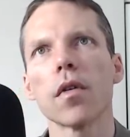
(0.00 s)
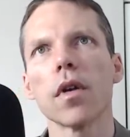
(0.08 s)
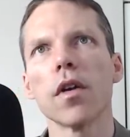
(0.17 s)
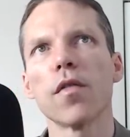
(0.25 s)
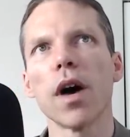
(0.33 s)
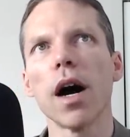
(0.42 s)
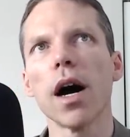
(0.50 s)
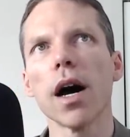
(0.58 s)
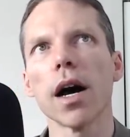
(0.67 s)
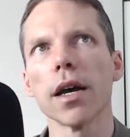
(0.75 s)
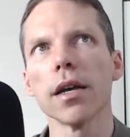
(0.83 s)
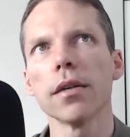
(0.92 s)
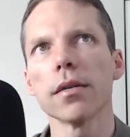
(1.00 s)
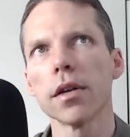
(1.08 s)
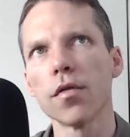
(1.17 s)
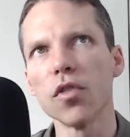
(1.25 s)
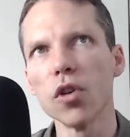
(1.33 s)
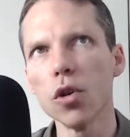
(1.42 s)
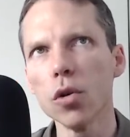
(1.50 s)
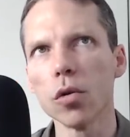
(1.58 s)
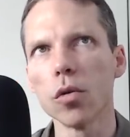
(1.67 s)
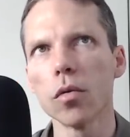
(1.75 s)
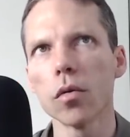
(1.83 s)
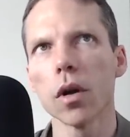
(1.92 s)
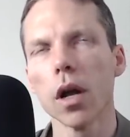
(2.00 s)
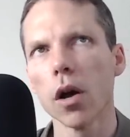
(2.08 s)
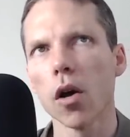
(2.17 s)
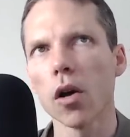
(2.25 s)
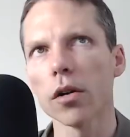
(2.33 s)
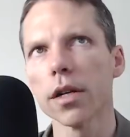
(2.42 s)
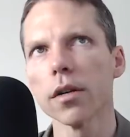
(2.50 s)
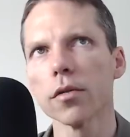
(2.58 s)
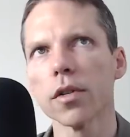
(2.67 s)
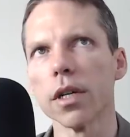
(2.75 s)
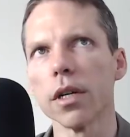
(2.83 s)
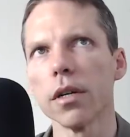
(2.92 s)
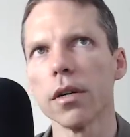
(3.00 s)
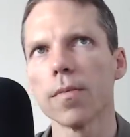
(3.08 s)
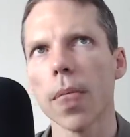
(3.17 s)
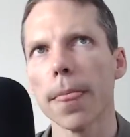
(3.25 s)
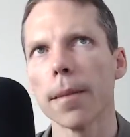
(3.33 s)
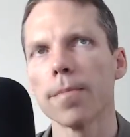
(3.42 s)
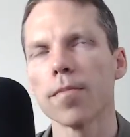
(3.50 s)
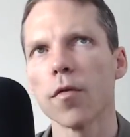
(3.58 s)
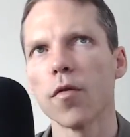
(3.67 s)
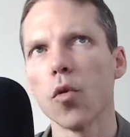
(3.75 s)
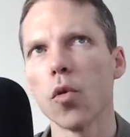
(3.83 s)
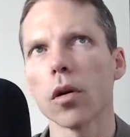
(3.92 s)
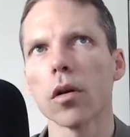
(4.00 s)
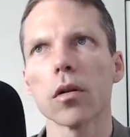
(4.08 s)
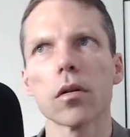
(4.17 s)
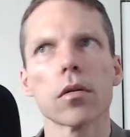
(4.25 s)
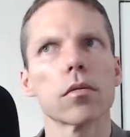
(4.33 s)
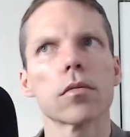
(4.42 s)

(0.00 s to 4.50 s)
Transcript: if you are guilty for